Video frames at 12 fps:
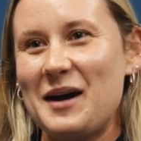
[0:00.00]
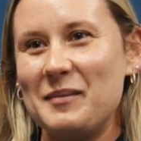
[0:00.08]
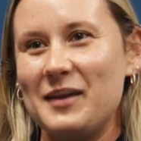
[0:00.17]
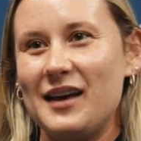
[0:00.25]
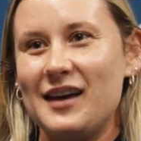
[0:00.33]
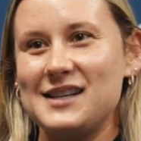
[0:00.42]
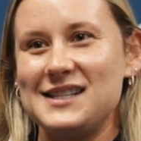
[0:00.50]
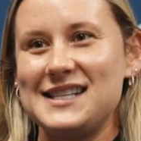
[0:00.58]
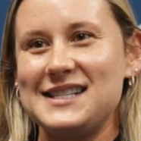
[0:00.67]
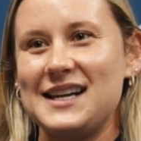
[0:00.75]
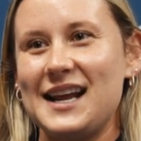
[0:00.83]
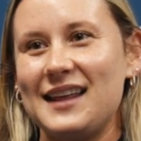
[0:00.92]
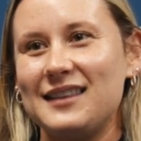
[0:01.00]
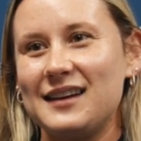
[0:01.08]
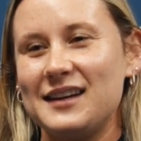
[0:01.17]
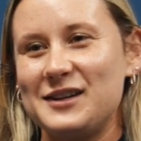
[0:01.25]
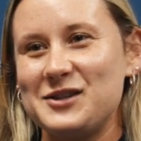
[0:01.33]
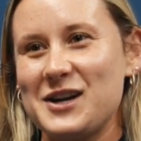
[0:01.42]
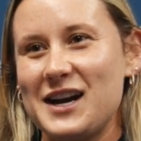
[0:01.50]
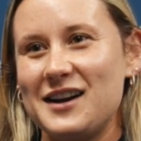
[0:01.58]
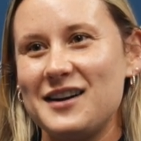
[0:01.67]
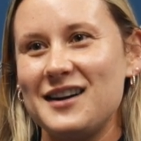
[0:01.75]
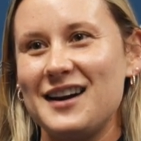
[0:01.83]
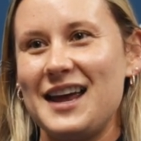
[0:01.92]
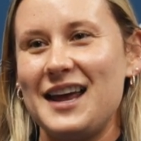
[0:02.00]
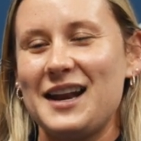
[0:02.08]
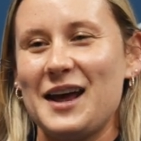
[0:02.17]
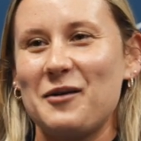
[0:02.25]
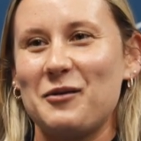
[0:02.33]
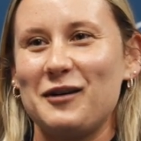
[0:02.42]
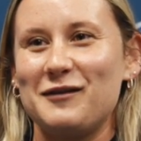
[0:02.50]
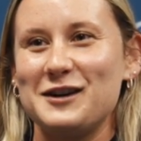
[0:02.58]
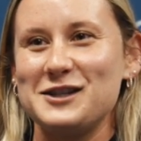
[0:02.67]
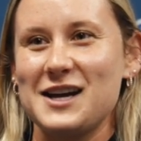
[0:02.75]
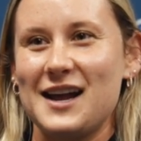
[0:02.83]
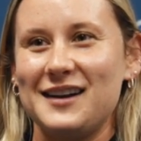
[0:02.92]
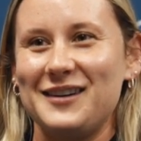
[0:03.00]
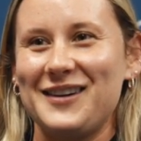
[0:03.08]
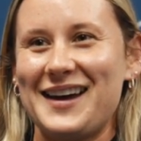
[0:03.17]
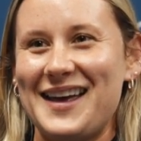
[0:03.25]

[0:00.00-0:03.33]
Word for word: I'm the assistant athletic trainer and I work for Chattanooga